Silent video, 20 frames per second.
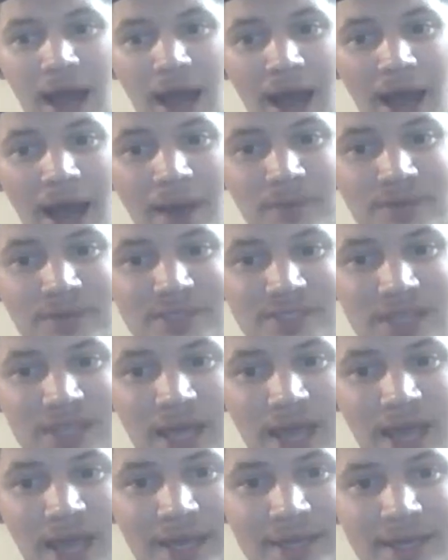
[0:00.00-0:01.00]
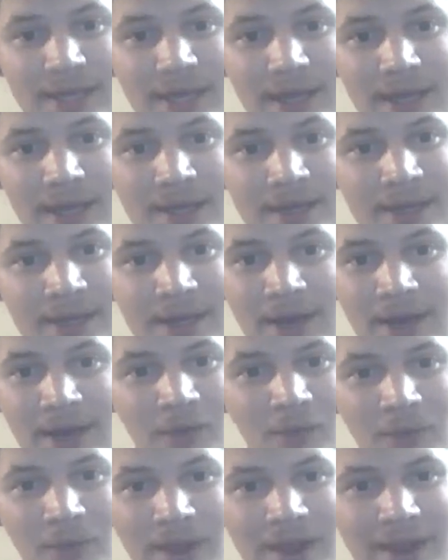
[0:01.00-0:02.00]
I was like,
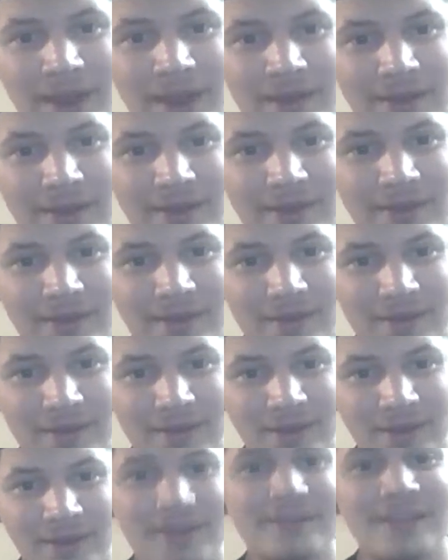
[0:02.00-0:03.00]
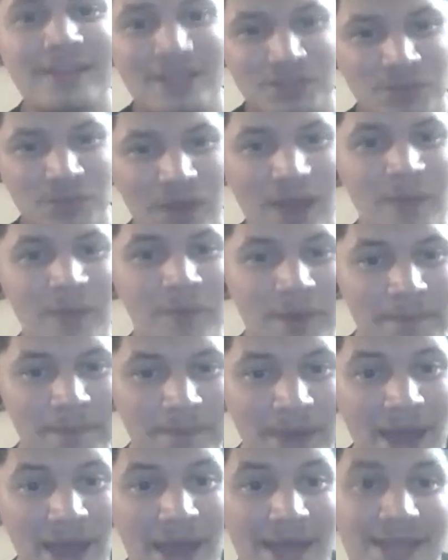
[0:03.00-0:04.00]
no way. That's why I went
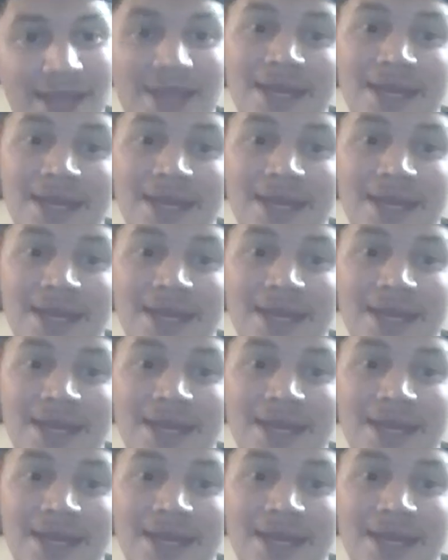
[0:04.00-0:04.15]
back